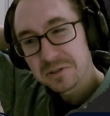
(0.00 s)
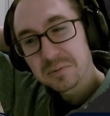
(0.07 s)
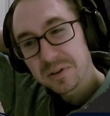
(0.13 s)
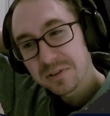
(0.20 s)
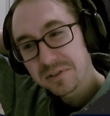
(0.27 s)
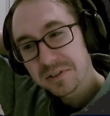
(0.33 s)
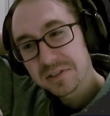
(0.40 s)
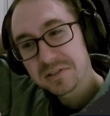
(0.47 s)
well
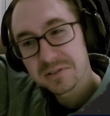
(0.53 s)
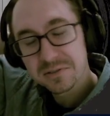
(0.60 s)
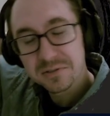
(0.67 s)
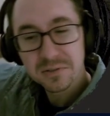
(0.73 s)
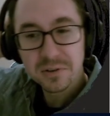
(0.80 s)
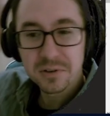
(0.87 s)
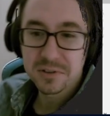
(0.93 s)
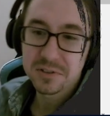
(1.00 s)
against
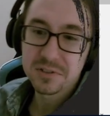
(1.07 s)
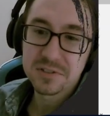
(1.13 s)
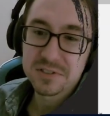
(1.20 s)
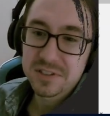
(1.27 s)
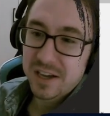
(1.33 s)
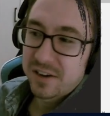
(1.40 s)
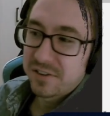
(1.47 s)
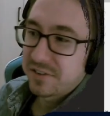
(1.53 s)
control, you just
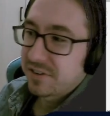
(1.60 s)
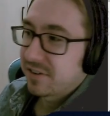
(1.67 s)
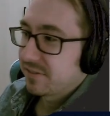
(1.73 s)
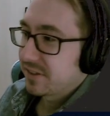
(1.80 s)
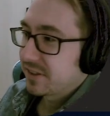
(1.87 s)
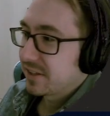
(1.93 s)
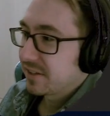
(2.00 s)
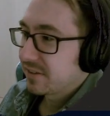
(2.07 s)
counter
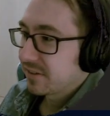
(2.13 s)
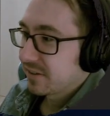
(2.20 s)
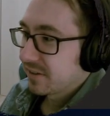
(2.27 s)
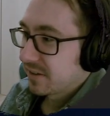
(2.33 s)
everything.